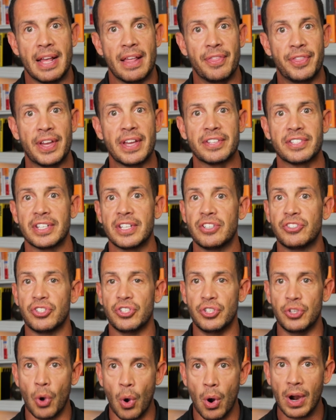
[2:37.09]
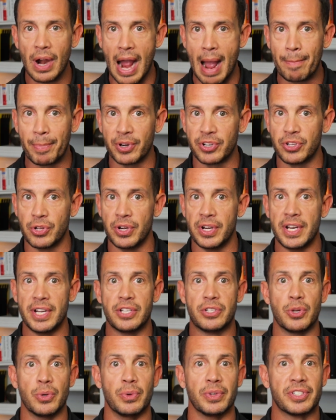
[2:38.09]
This is your opportunity
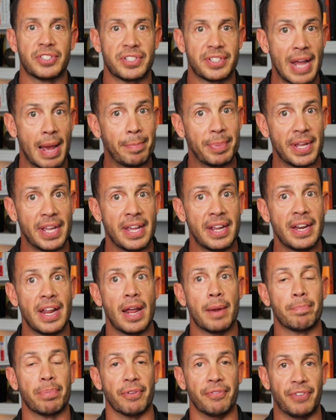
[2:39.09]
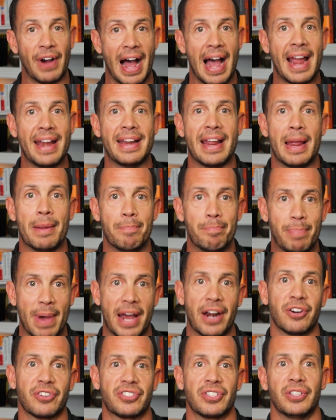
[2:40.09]
to step in and provide a
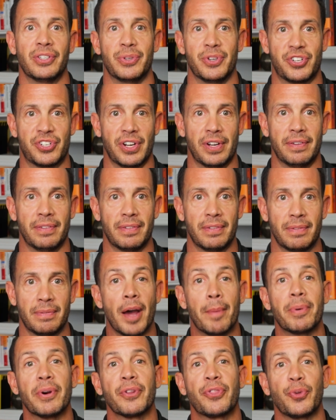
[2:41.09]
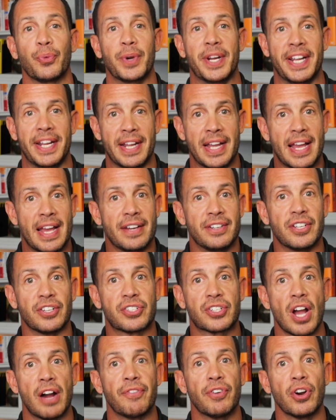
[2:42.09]
better solution. Number 3,
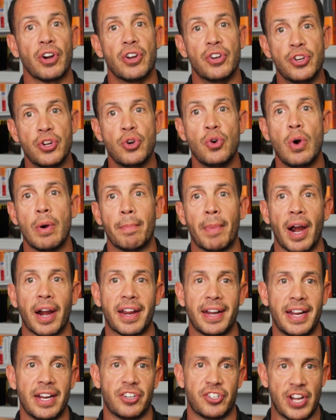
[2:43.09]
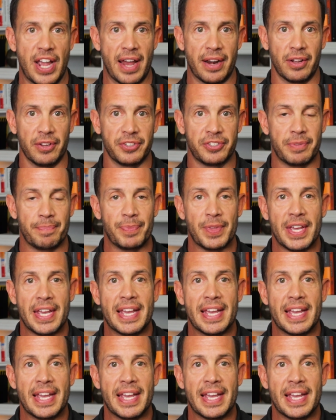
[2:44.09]
discover new marketing channels.